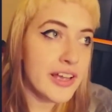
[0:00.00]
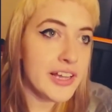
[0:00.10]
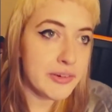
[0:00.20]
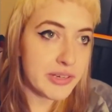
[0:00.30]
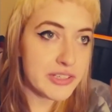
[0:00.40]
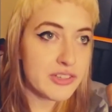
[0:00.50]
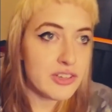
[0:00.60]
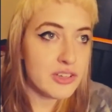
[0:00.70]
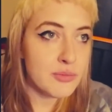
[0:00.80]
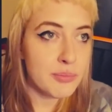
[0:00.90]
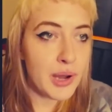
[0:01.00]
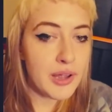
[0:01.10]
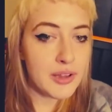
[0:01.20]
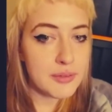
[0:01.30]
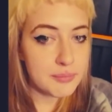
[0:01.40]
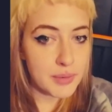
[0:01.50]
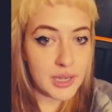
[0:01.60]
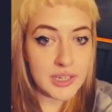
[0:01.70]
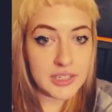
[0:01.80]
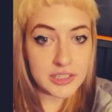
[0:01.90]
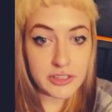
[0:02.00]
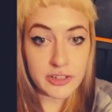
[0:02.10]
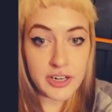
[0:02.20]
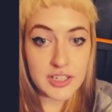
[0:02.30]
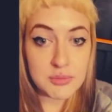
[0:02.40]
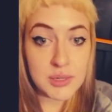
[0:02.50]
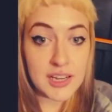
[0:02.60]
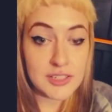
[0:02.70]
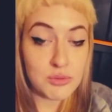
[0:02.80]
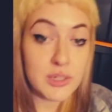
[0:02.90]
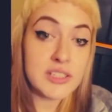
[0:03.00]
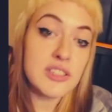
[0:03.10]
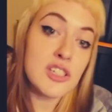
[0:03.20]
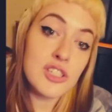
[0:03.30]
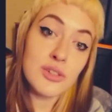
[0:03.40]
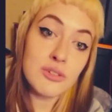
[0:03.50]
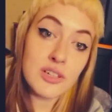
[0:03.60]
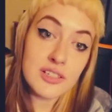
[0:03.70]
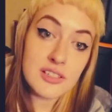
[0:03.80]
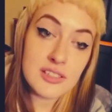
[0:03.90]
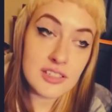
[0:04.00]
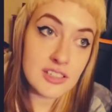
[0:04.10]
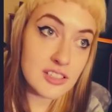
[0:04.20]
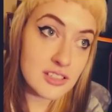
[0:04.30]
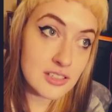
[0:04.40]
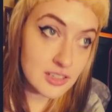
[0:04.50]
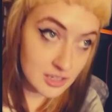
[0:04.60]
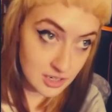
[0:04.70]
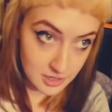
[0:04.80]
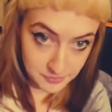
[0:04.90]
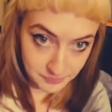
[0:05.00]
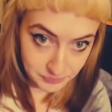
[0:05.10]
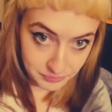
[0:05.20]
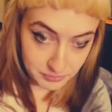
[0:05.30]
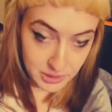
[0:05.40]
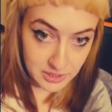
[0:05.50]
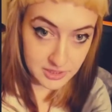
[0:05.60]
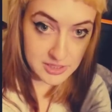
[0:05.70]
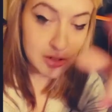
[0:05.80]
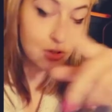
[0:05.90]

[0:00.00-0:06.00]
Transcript: Anyways, but my current husband has raised the children since my youngest,